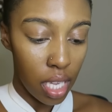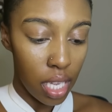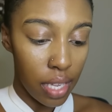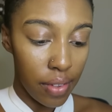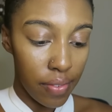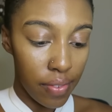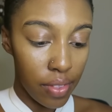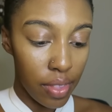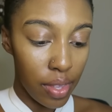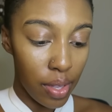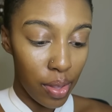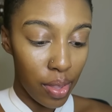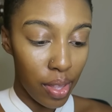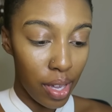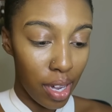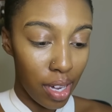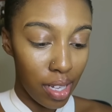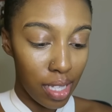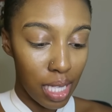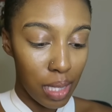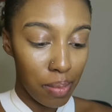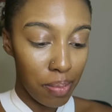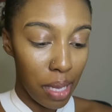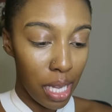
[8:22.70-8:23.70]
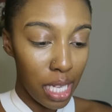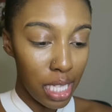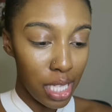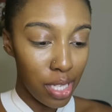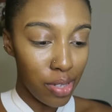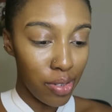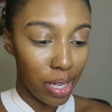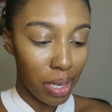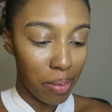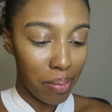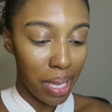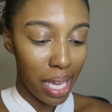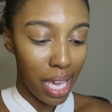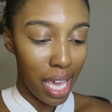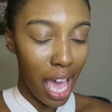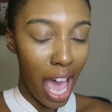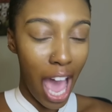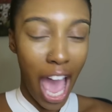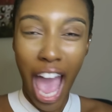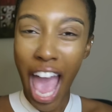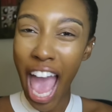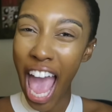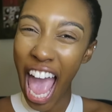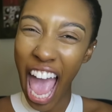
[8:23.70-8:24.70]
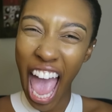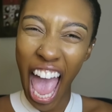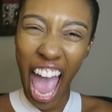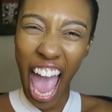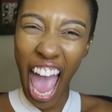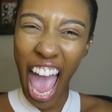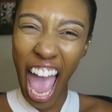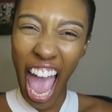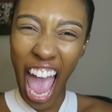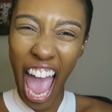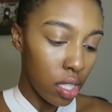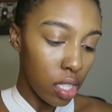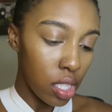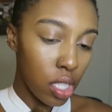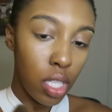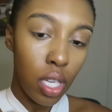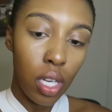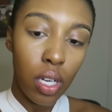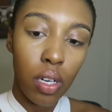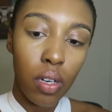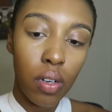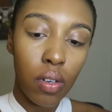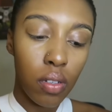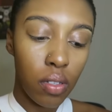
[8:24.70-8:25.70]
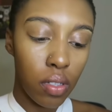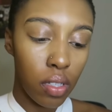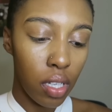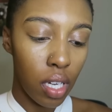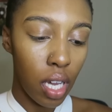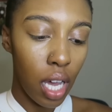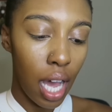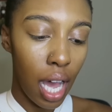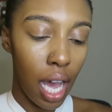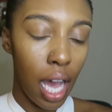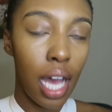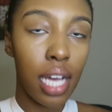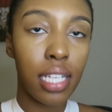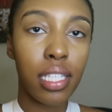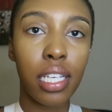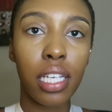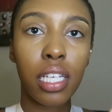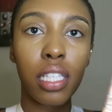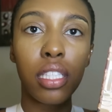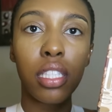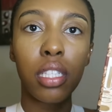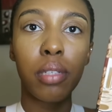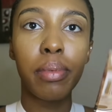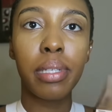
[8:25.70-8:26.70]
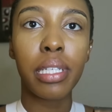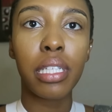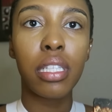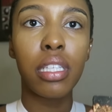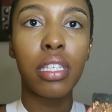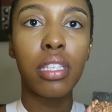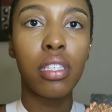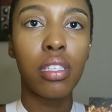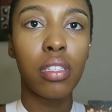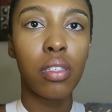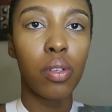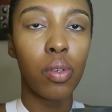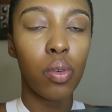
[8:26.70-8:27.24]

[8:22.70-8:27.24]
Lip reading: even though they aren't sponsoring me. So I take a little bit of this.